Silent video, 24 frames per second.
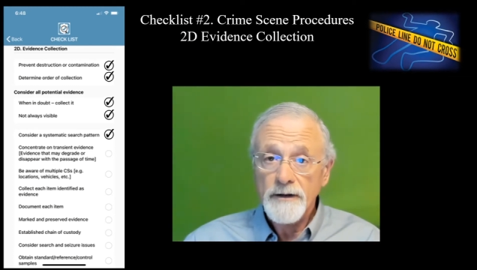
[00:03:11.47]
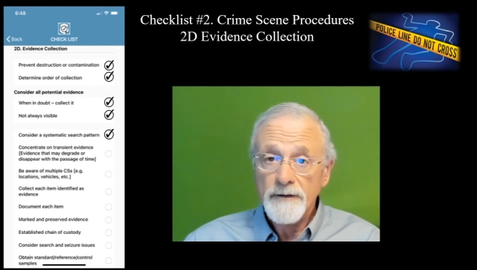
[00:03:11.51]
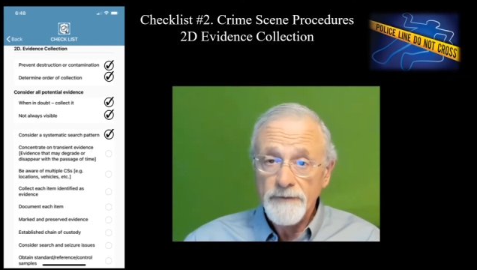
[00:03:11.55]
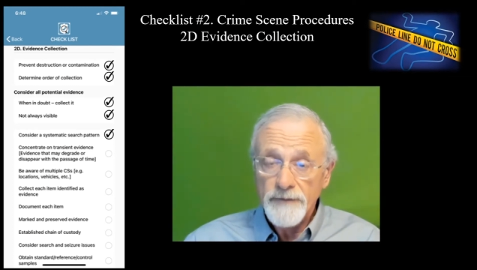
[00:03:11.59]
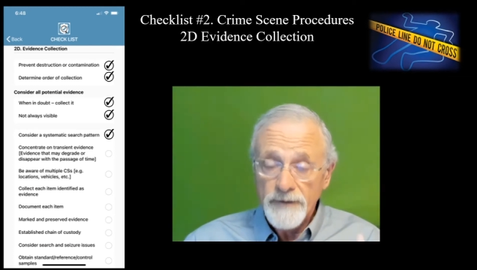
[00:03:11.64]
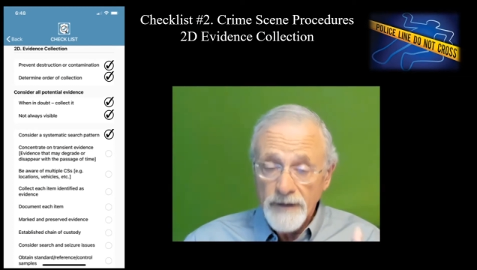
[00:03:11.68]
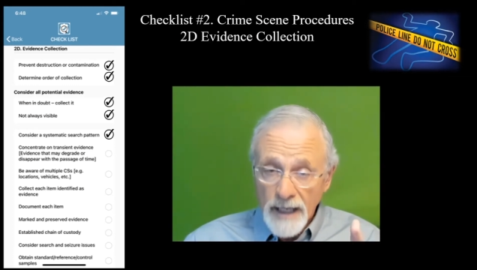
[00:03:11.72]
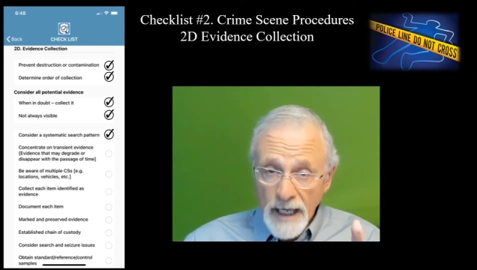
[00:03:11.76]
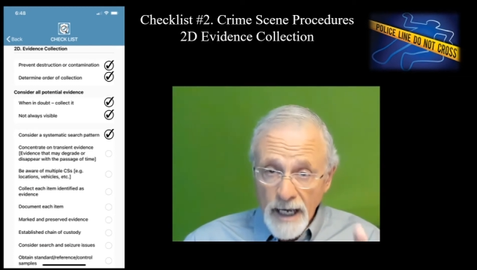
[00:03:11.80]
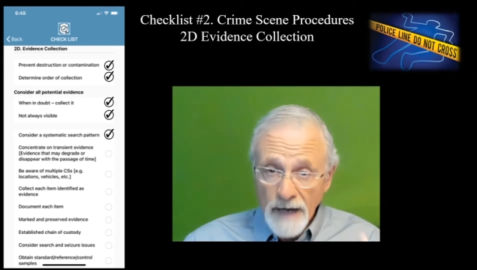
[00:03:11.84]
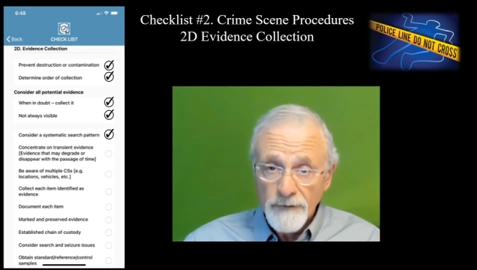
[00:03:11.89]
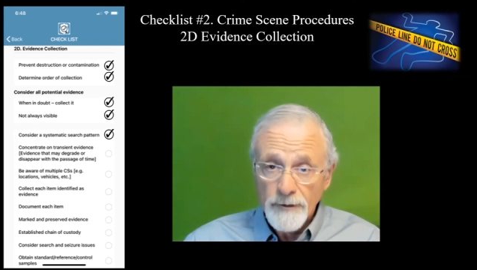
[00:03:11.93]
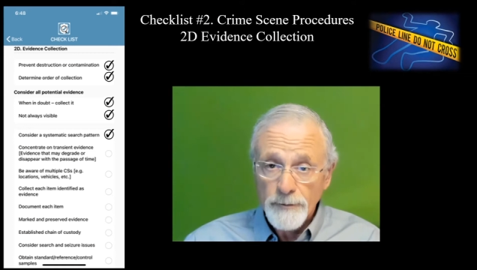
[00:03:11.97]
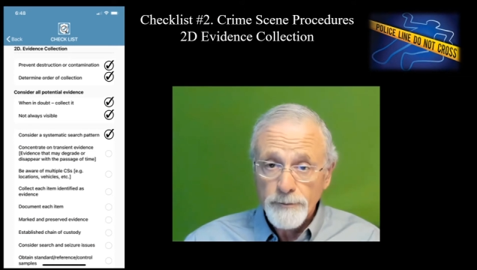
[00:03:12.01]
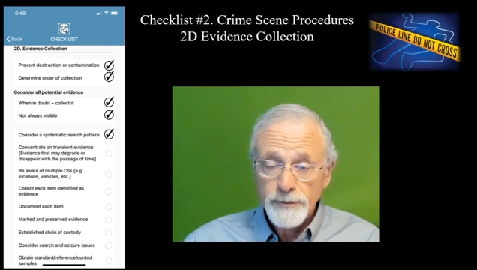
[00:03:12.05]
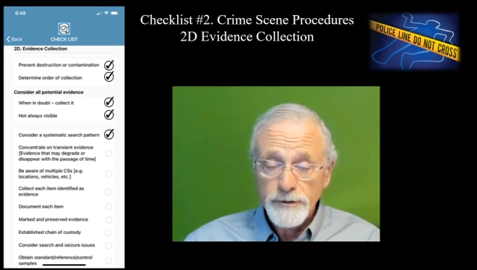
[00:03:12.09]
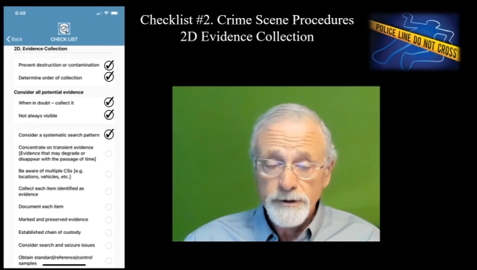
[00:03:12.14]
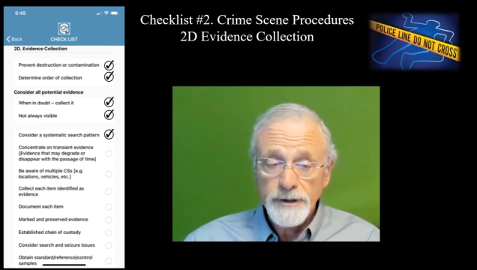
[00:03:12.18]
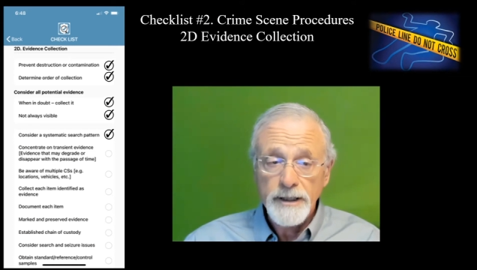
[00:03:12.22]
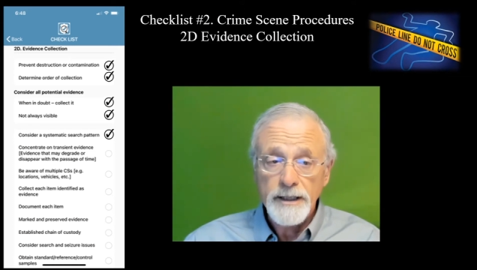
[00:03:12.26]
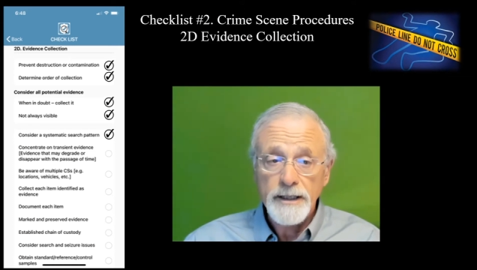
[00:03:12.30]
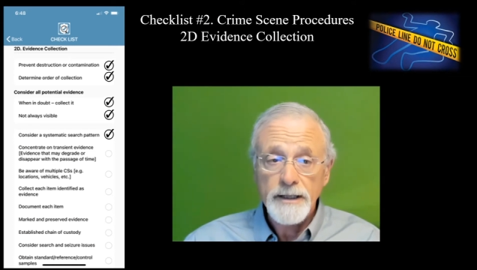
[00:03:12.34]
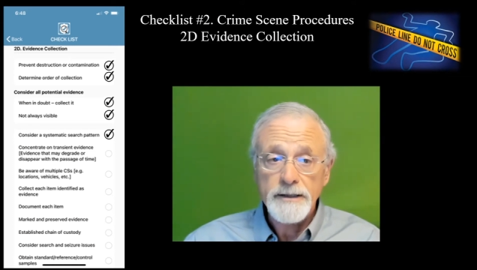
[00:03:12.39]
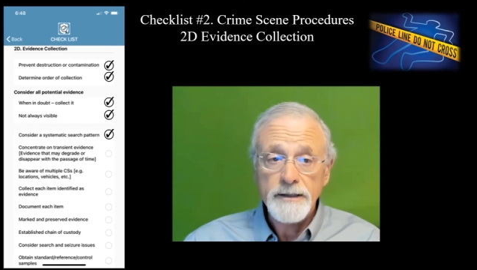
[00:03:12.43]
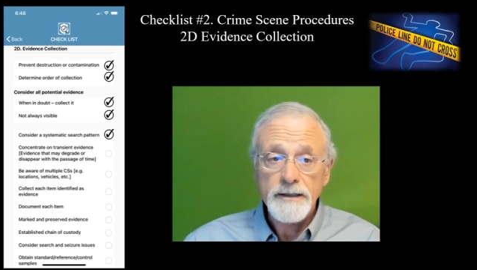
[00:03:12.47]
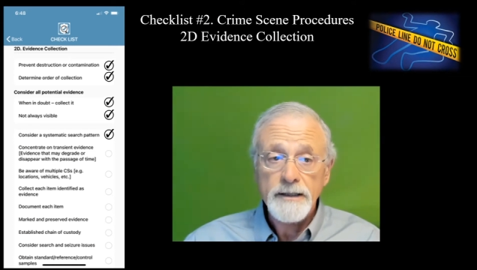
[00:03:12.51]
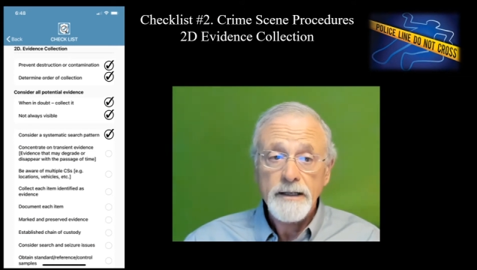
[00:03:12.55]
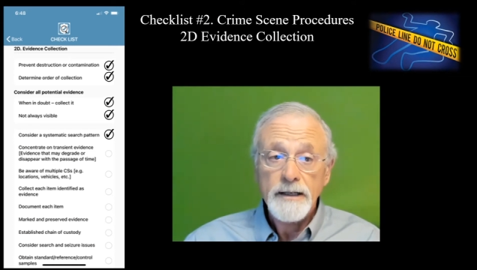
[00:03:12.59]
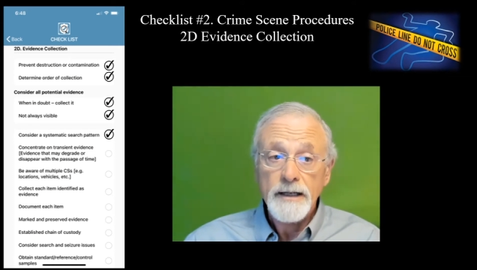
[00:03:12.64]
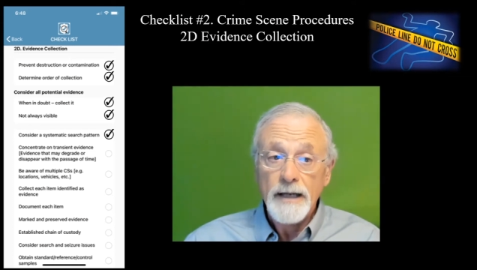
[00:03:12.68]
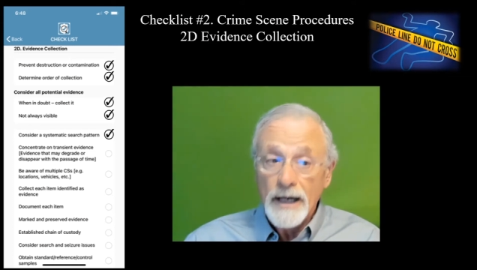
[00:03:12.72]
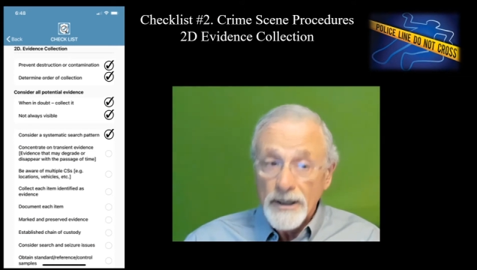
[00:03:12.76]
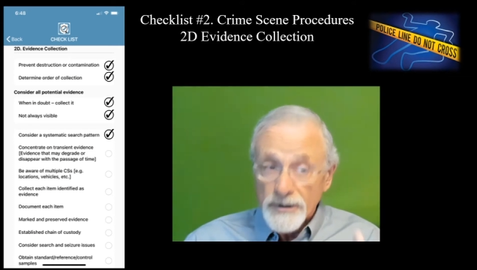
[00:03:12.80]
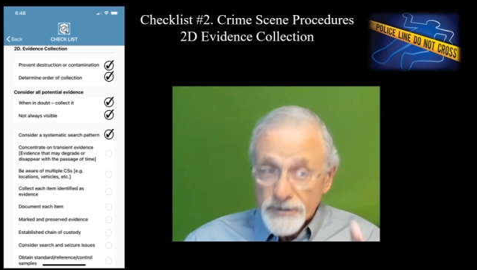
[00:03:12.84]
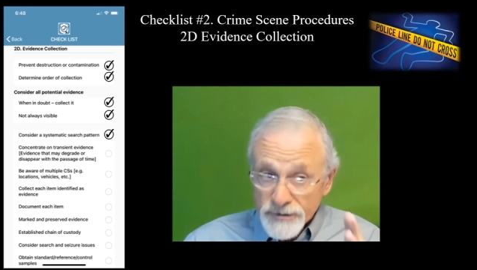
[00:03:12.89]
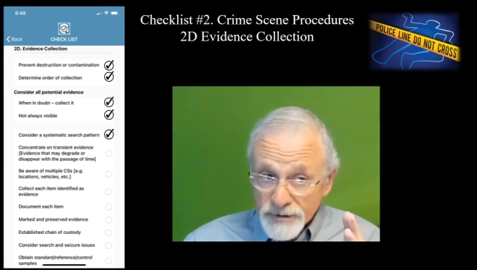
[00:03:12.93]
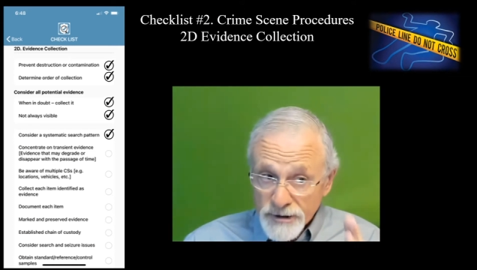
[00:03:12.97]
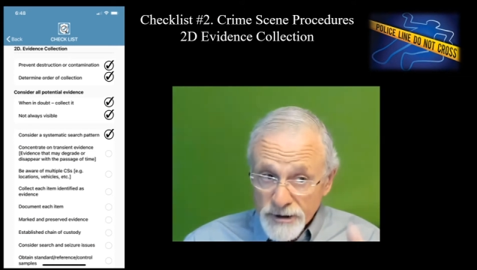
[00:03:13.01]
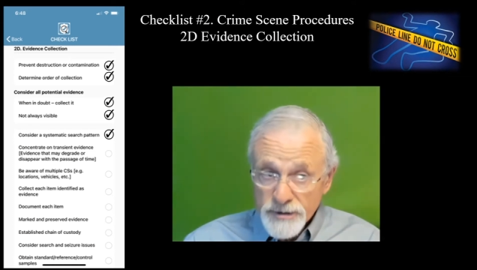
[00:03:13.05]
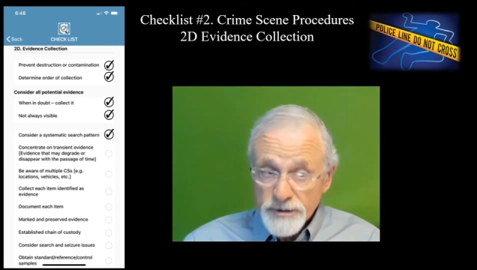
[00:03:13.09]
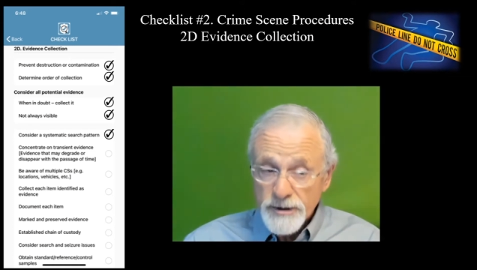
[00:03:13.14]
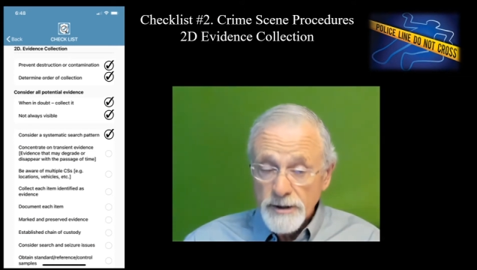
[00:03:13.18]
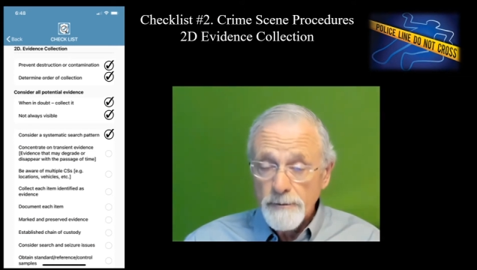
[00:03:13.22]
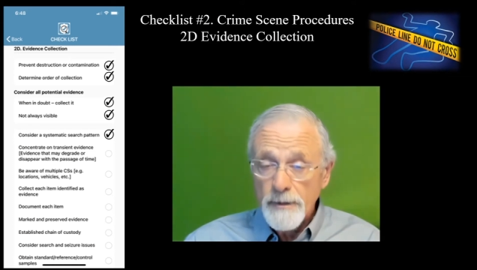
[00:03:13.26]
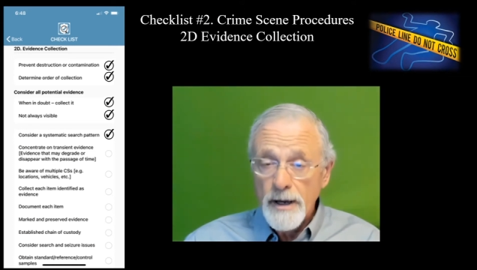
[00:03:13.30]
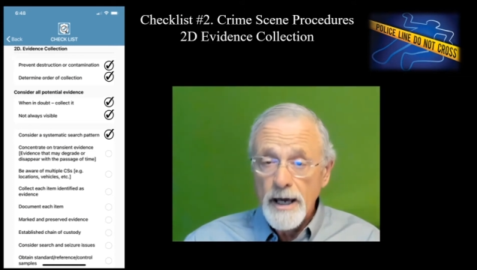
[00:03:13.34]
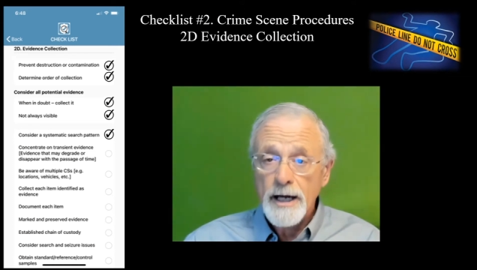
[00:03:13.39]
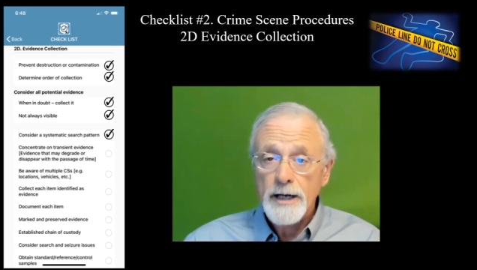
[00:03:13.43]
If you have a plan, a
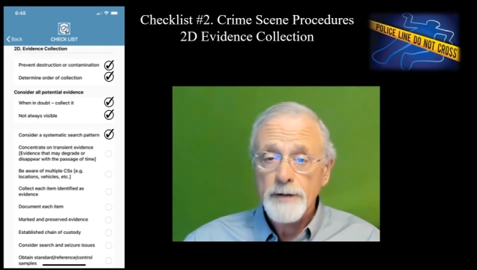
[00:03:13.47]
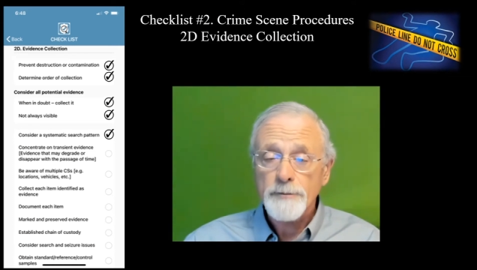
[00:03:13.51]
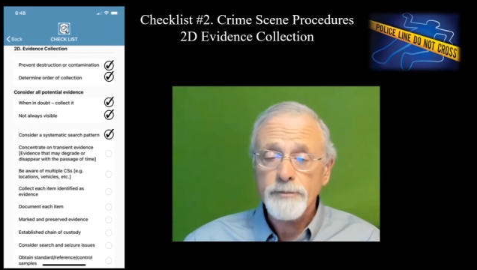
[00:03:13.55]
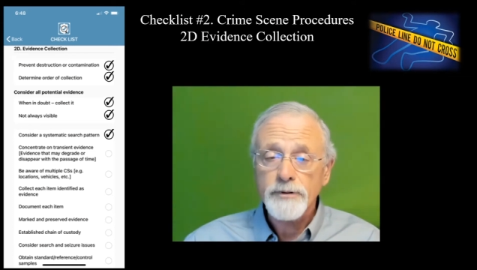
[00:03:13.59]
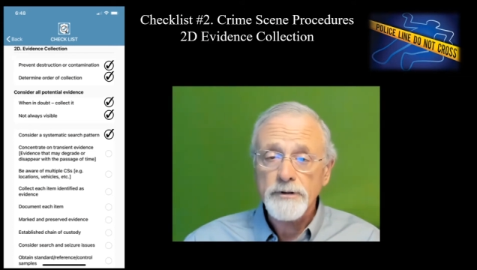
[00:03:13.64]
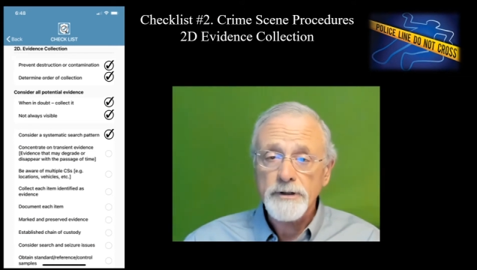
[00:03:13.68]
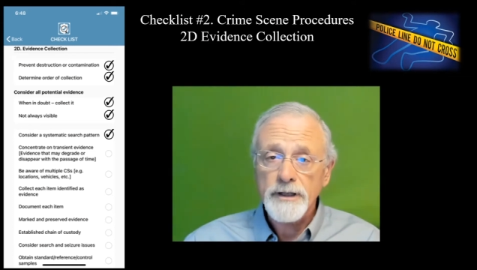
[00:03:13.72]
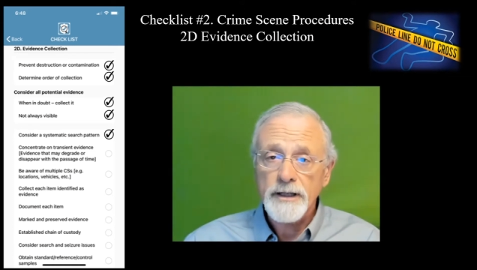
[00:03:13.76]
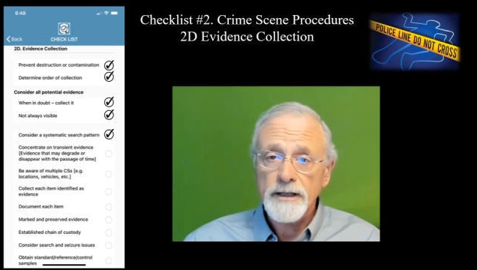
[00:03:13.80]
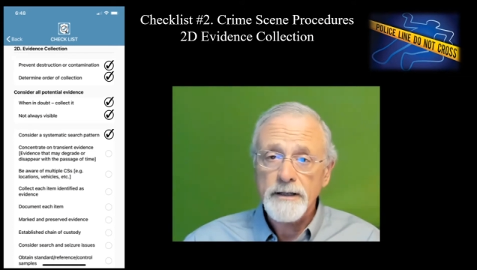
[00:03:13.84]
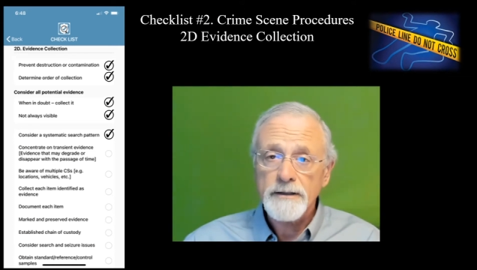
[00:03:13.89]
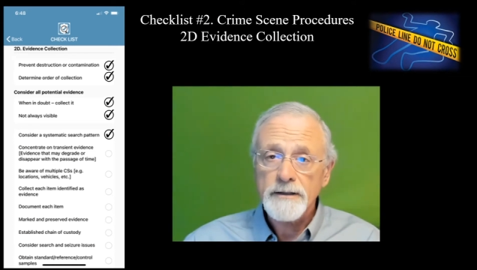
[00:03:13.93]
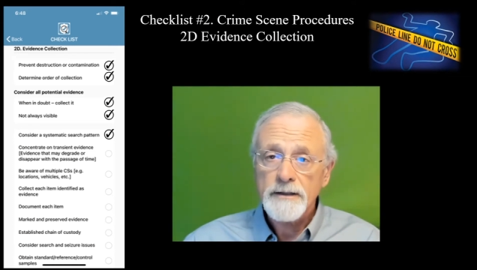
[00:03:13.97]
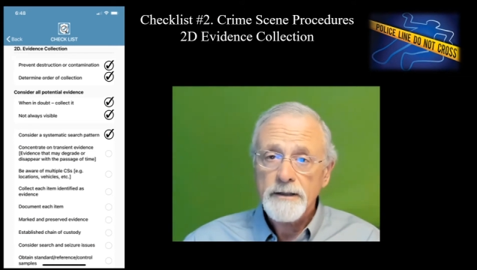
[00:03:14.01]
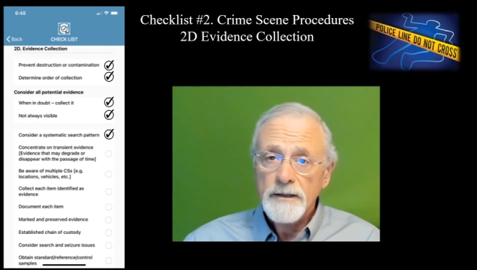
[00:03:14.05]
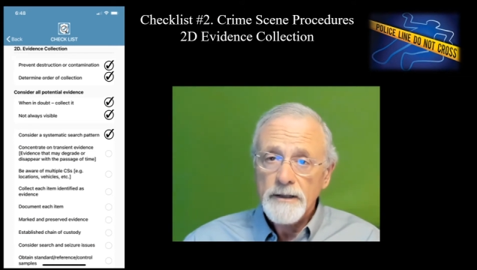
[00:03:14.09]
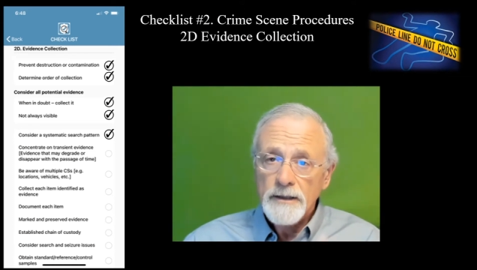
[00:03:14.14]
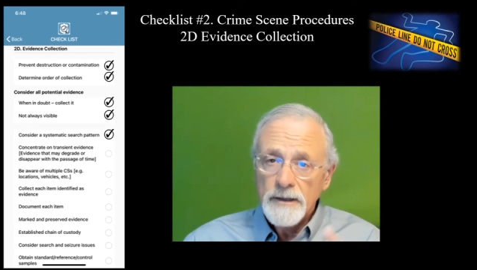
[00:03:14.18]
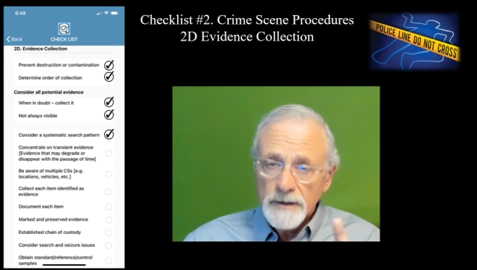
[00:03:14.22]
systematic plan,